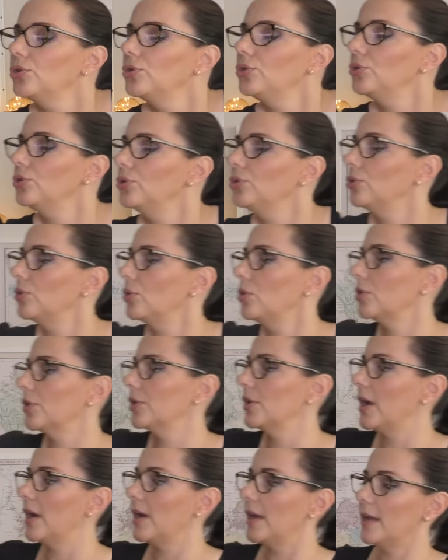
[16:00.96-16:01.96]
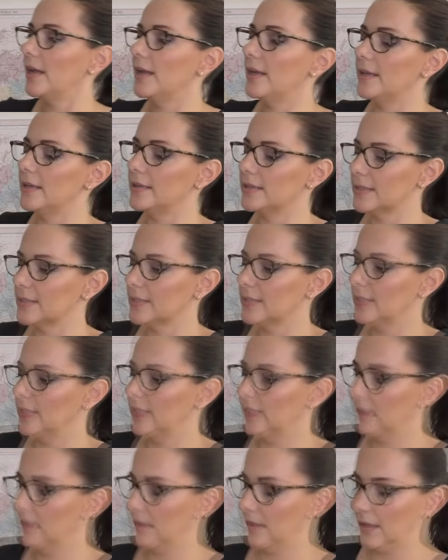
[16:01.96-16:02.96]
to organize
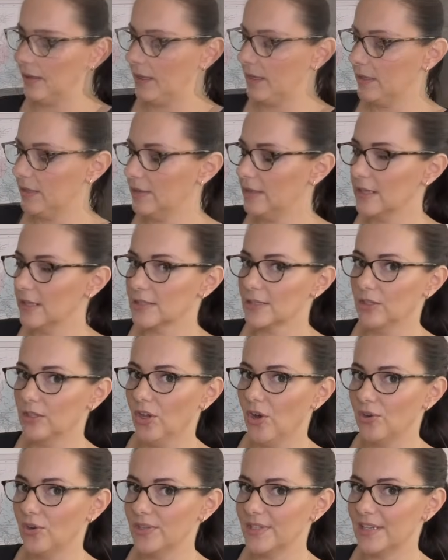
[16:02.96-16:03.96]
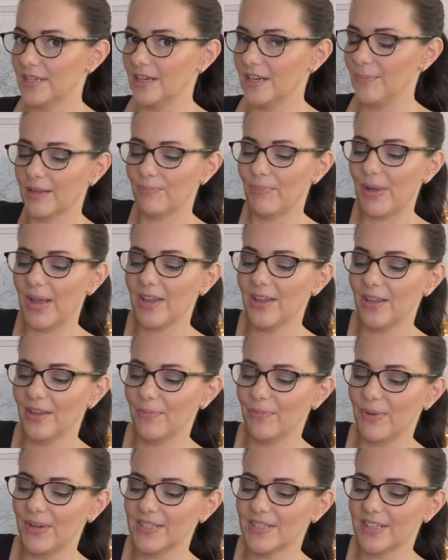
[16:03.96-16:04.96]
anything that's a long skinny packet,
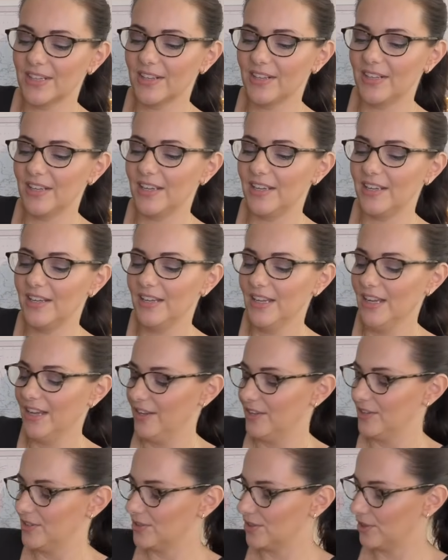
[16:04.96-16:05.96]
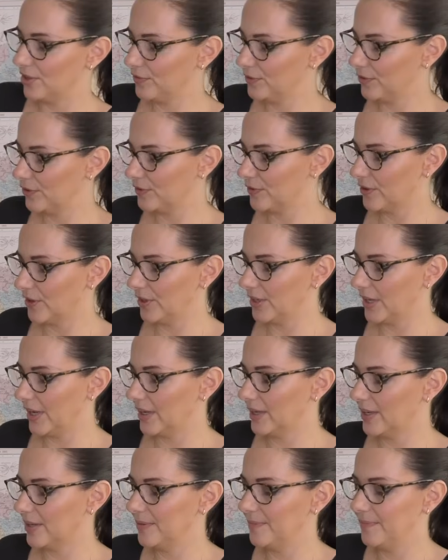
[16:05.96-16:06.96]
basically. So if you've got
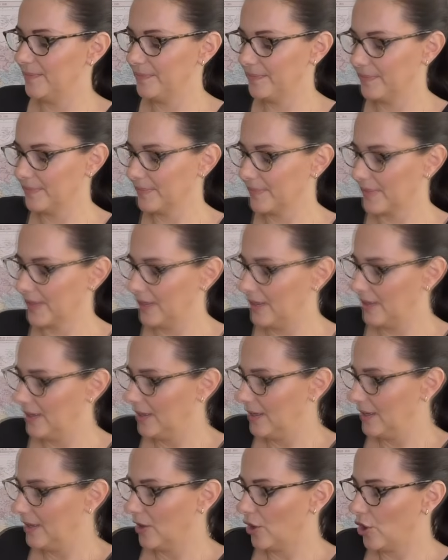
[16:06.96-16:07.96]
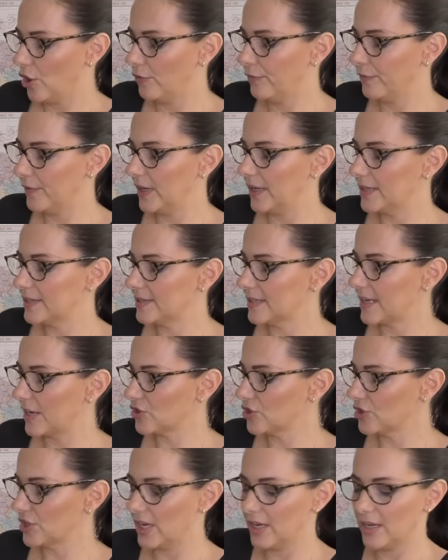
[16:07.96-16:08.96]
like coffee
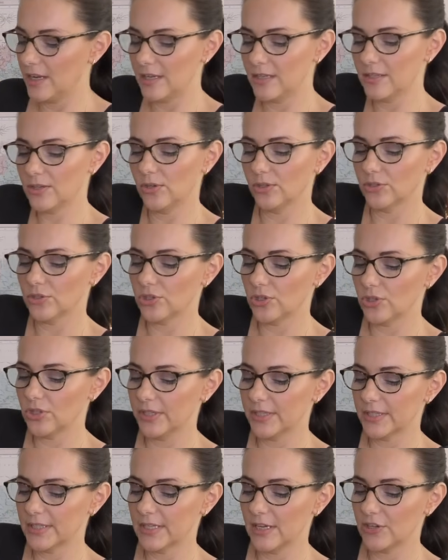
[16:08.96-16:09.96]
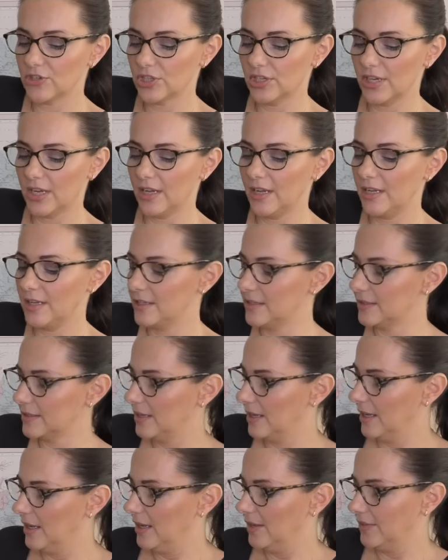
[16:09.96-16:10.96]
sachets, hot chocolate sachets
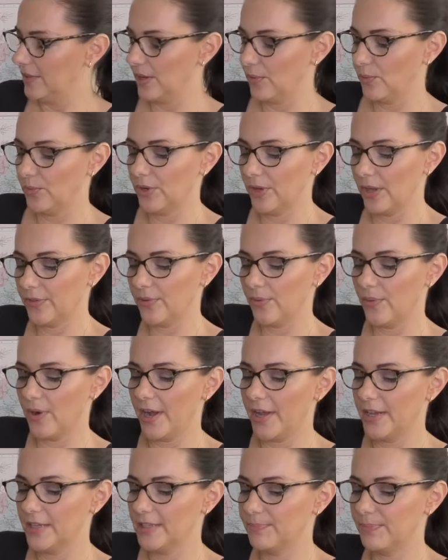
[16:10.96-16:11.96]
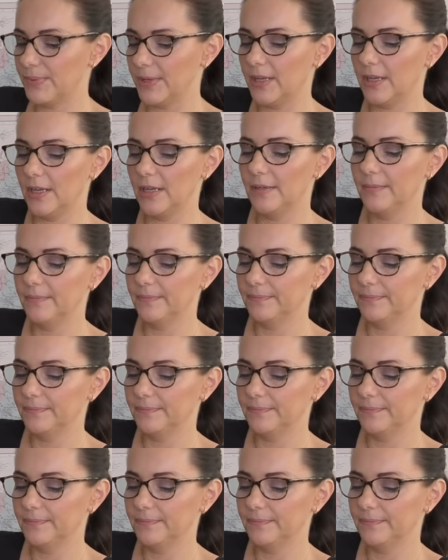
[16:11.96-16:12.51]
that would otherwise be